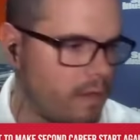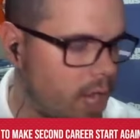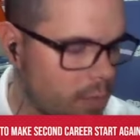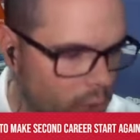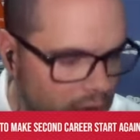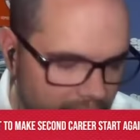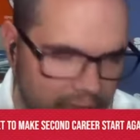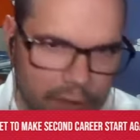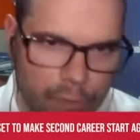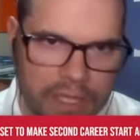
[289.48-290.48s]
on one
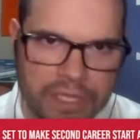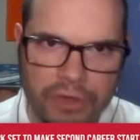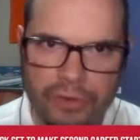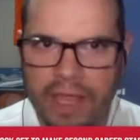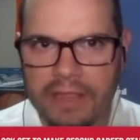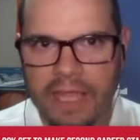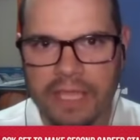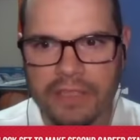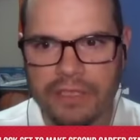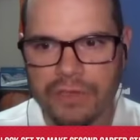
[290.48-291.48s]
hand, went to great
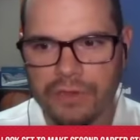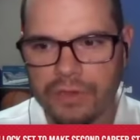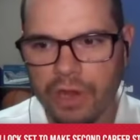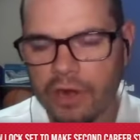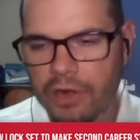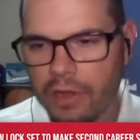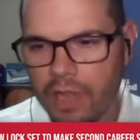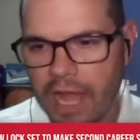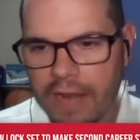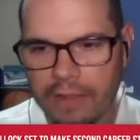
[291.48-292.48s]
length to garner a
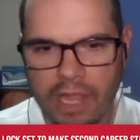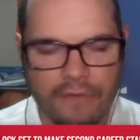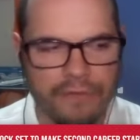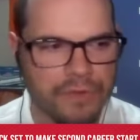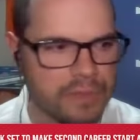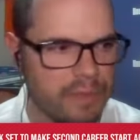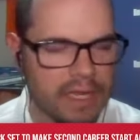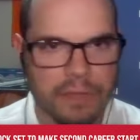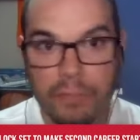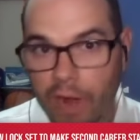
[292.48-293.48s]
lot of love and
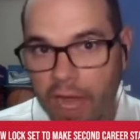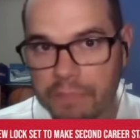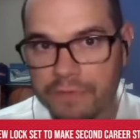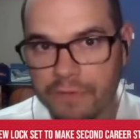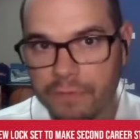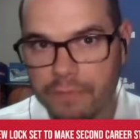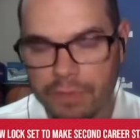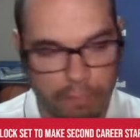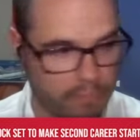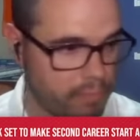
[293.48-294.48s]
respect and props from
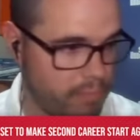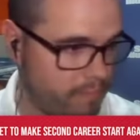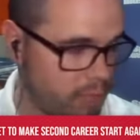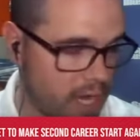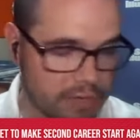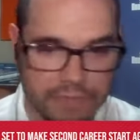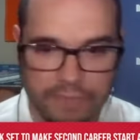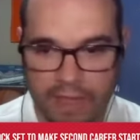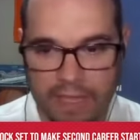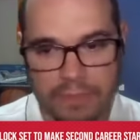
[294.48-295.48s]
Broncos
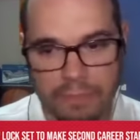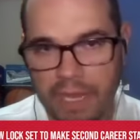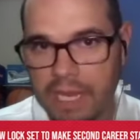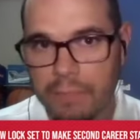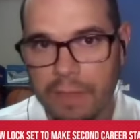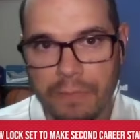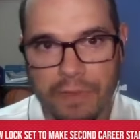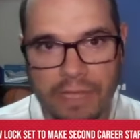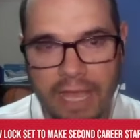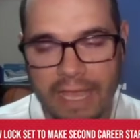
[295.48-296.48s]
fans and media
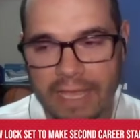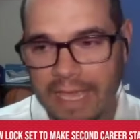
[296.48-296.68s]
people alike,